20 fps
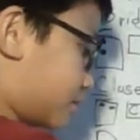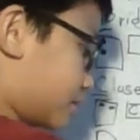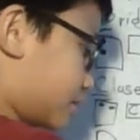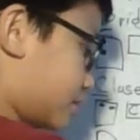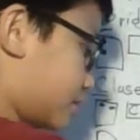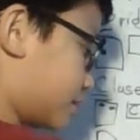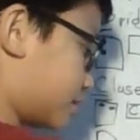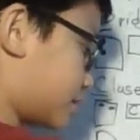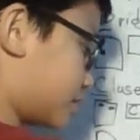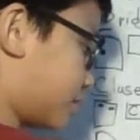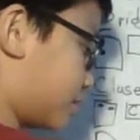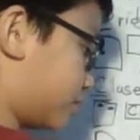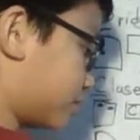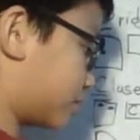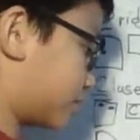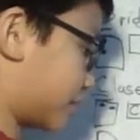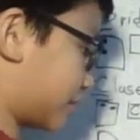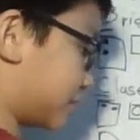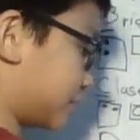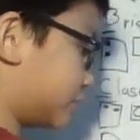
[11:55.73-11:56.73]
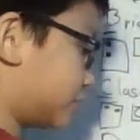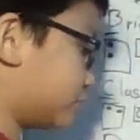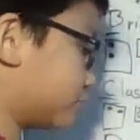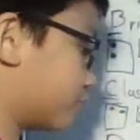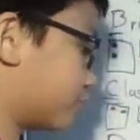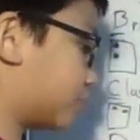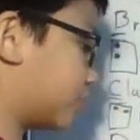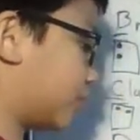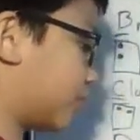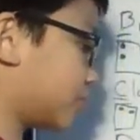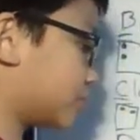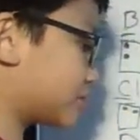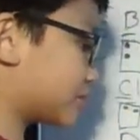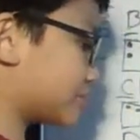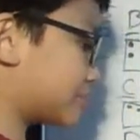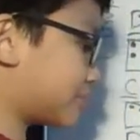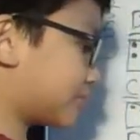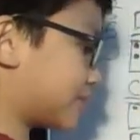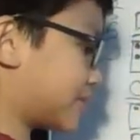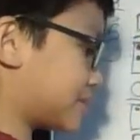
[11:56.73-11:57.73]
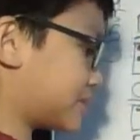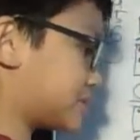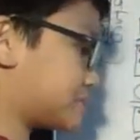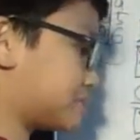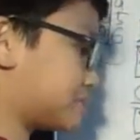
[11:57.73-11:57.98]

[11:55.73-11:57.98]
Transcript: this is the whole thing. You approach a bridge,